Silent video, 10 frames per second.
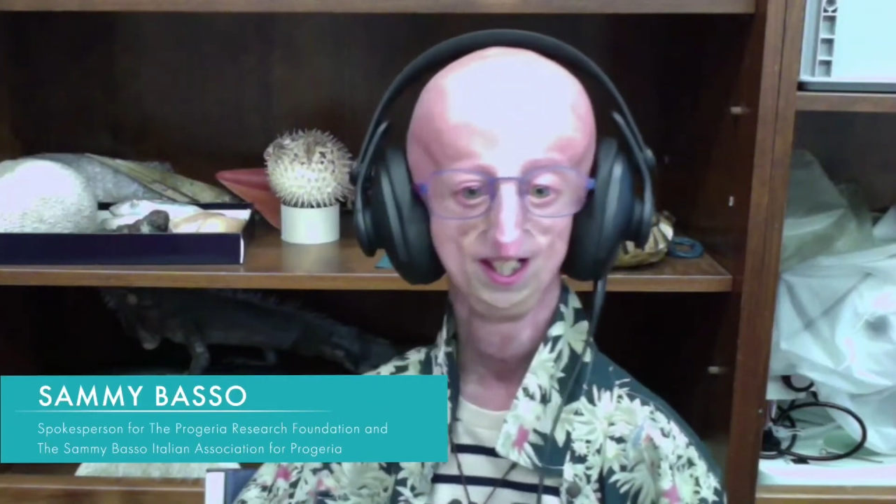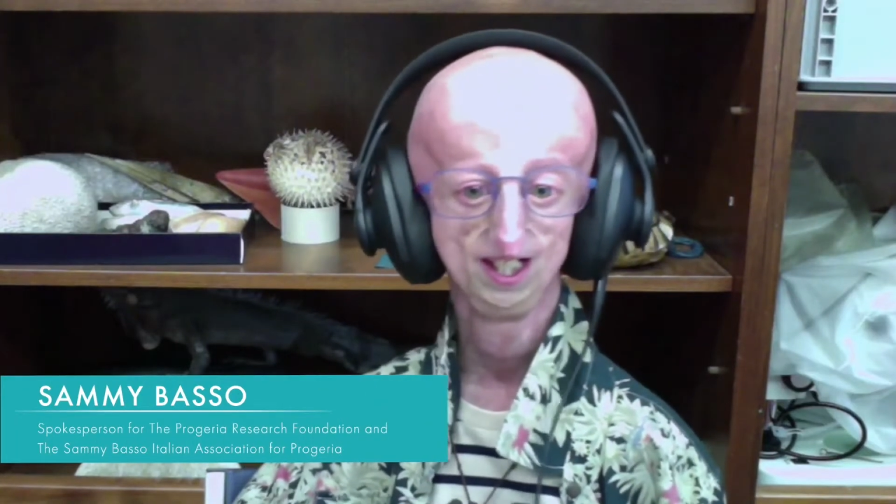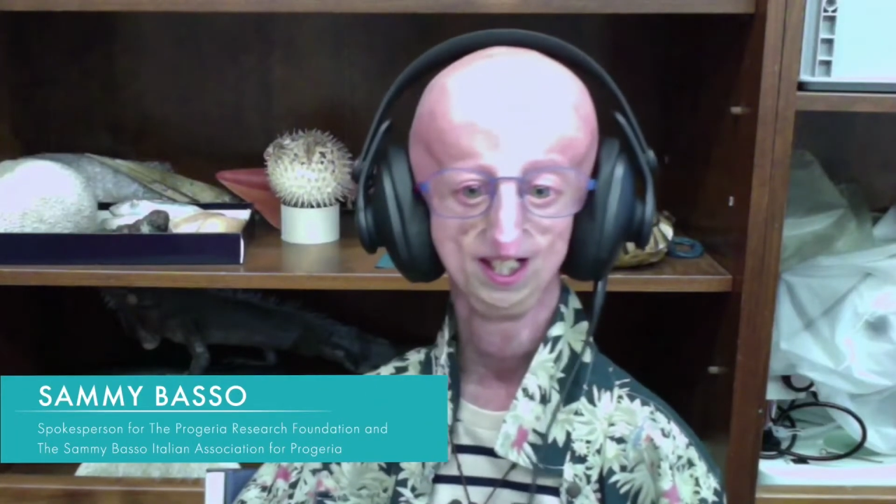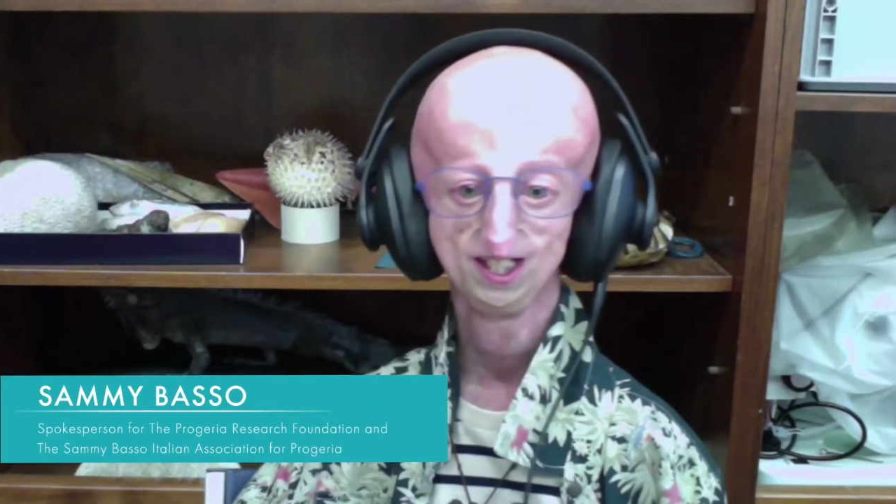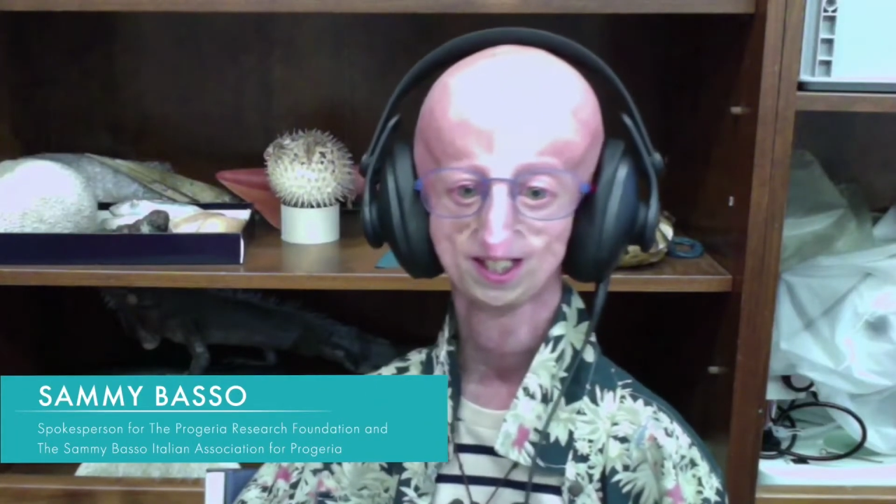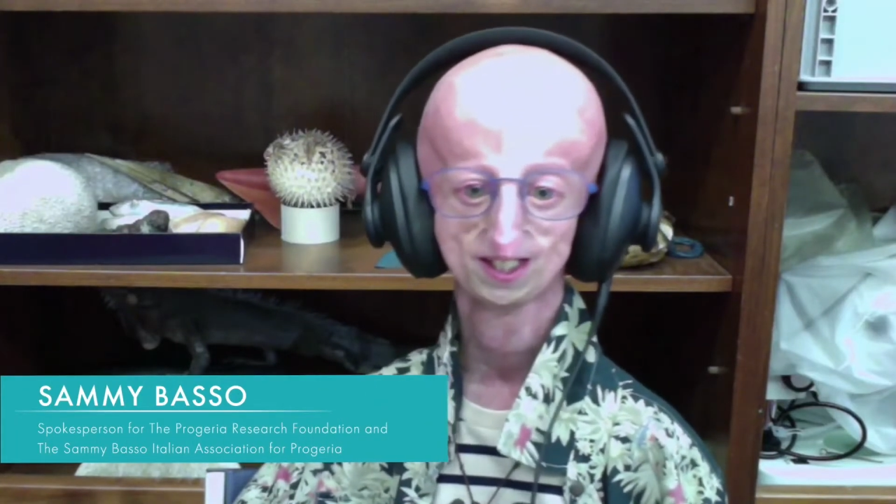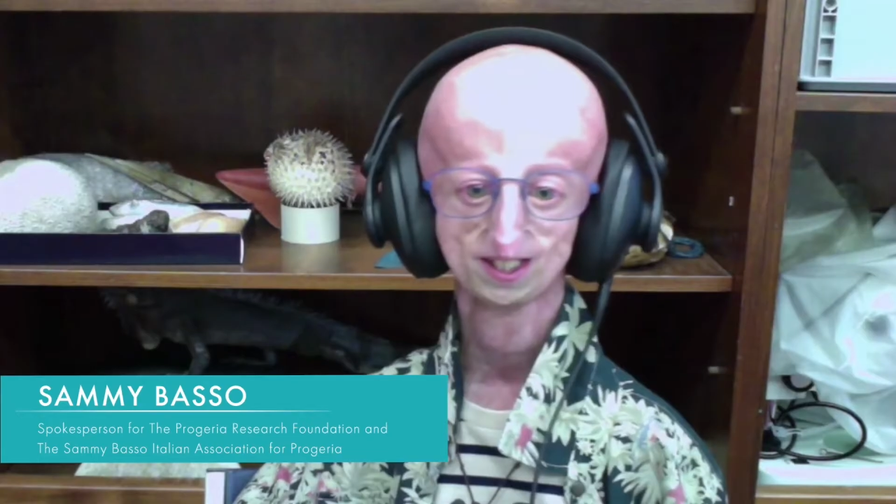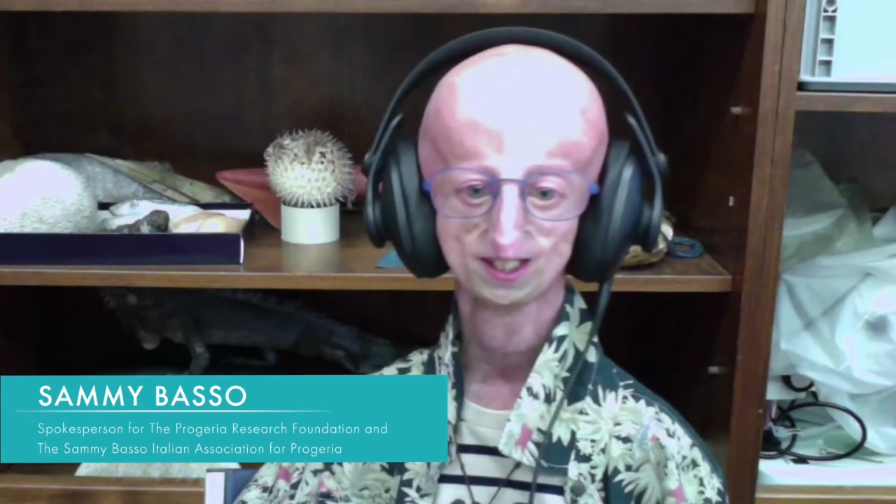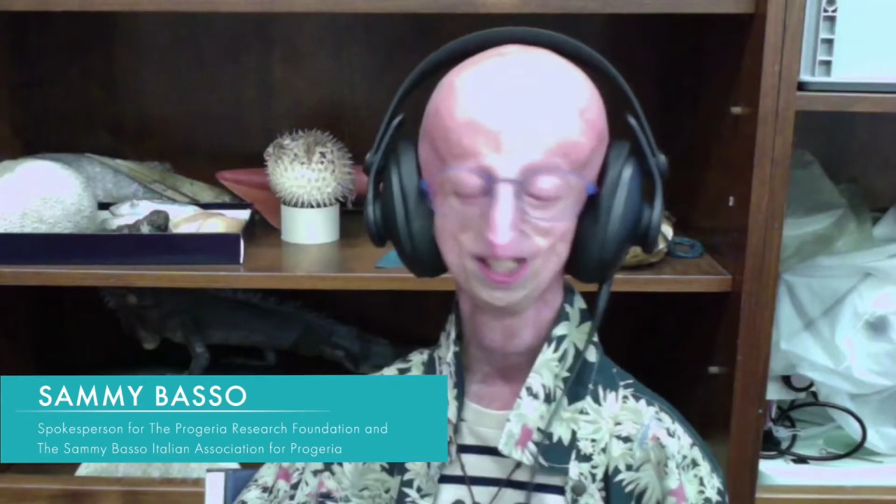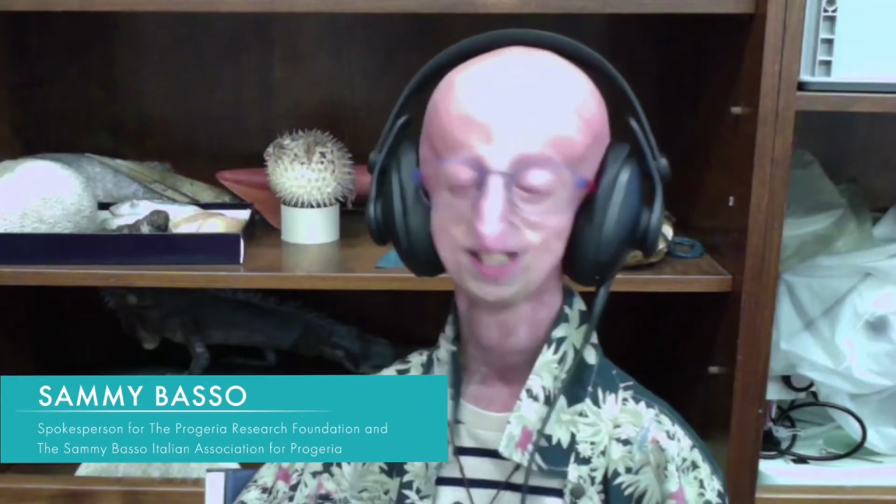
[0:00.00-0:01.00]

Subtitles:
is